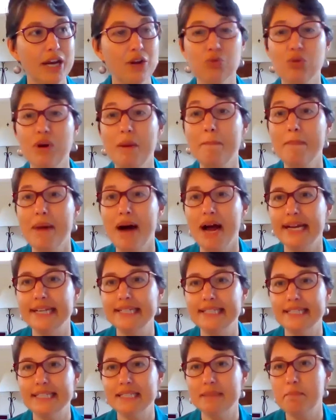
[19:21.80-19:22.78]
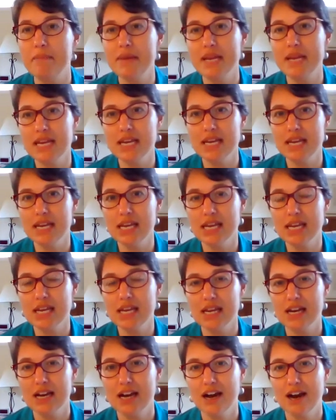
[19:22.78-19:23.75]
it reminds
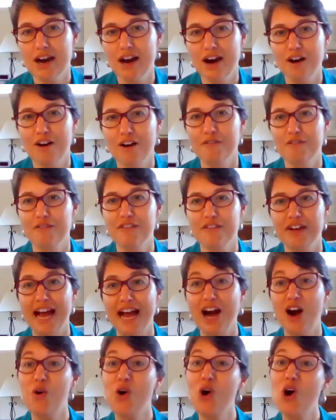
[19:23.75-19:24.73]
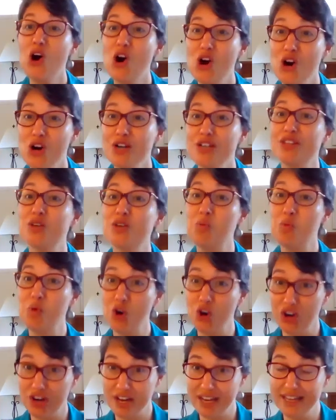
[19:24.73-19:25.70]
me of how hard the
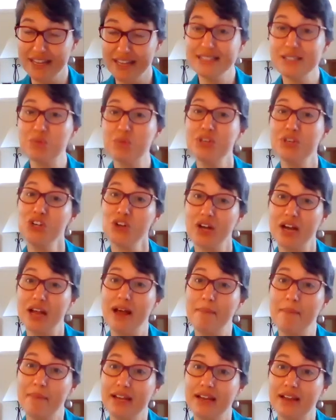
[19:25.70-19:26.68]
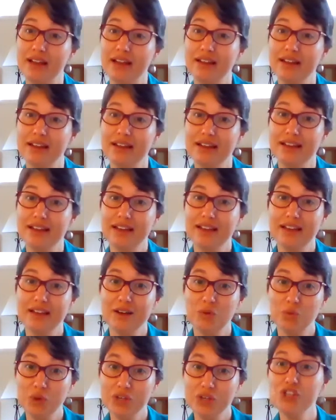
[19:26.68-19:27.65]
work is when you're
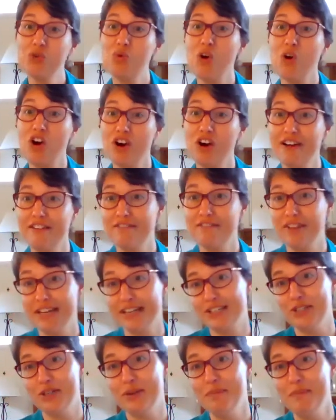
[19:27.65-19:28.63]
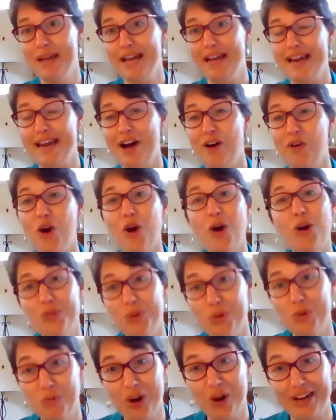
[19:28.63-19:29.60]
when you are a victim, and how hard
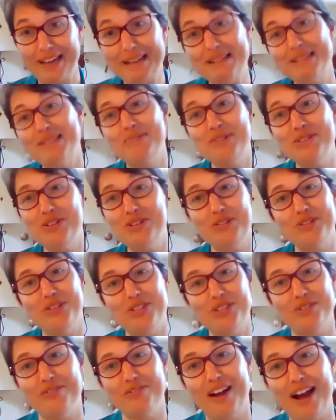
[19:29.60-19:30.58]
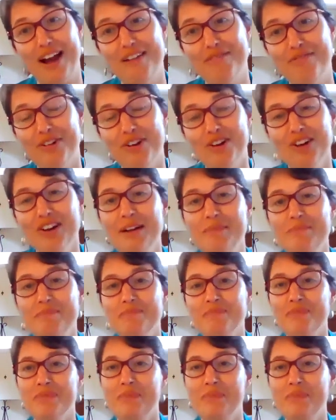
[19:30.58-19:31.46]
the work is when you're a survivor,